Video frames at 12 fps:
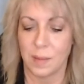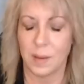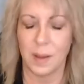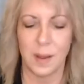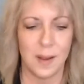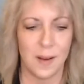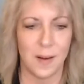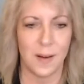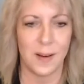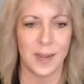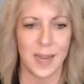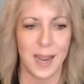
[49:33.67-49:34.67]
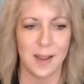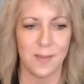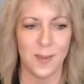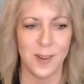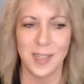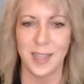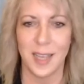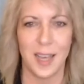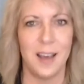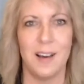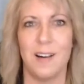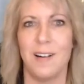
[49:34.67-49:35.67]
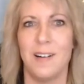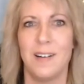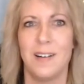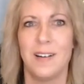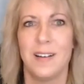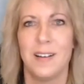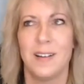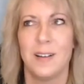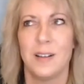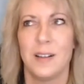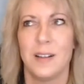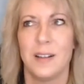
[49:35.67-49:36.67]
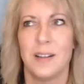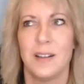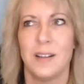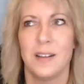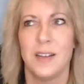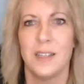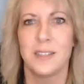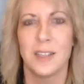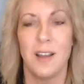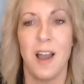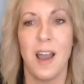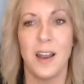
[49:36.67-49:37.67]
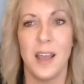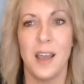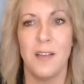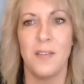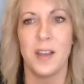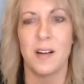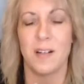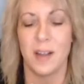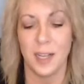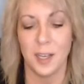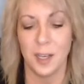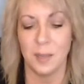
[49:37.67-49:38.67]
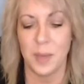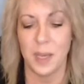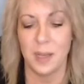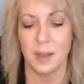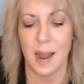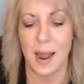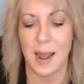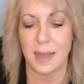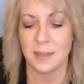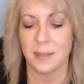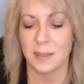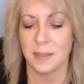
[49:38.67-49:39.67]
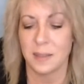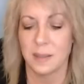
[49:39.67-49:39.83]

oh, can't really tell. It's a lot heavier. It could be glass.